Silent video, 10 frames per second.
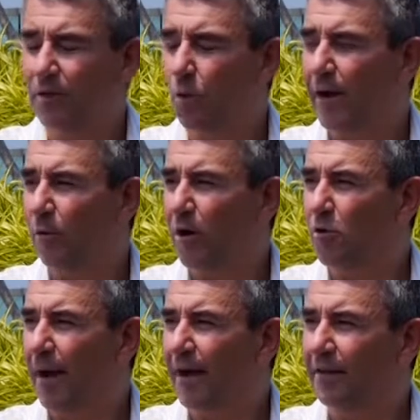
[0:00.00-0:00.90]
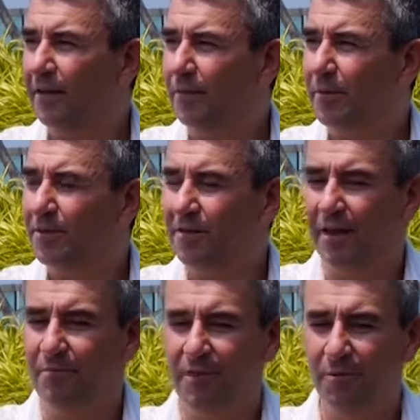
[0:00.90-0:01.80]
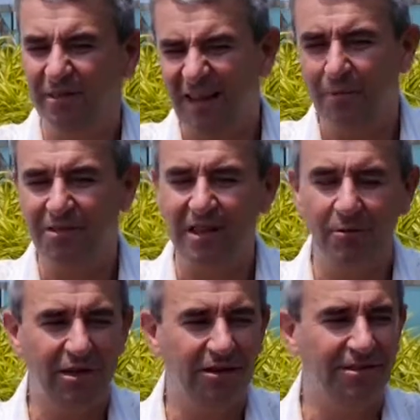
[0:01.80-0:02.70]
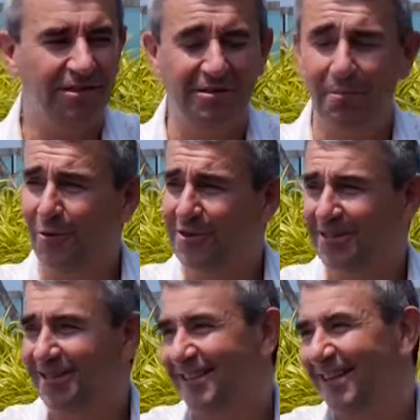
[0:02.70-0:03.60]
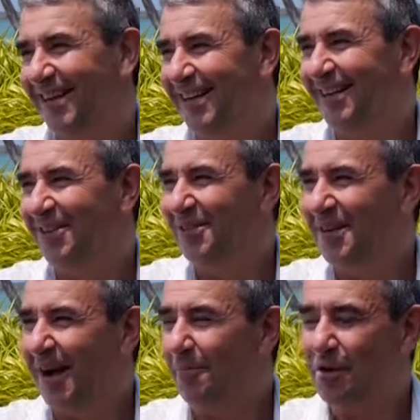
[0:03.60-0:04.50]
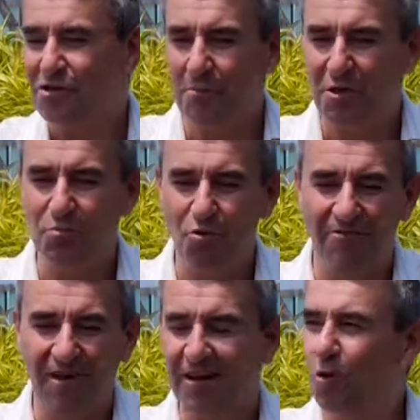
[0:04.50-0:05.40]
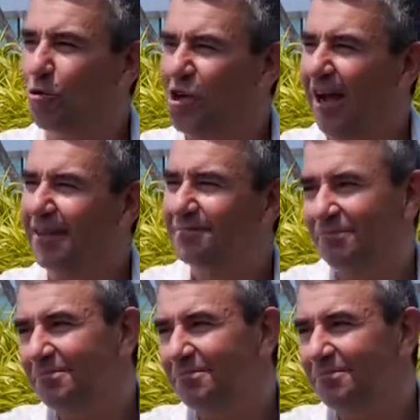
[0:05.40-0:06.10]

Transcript: quite a while back there, but I must say I was actually disappointed. You know, I'm much more a fan of Koh Chang.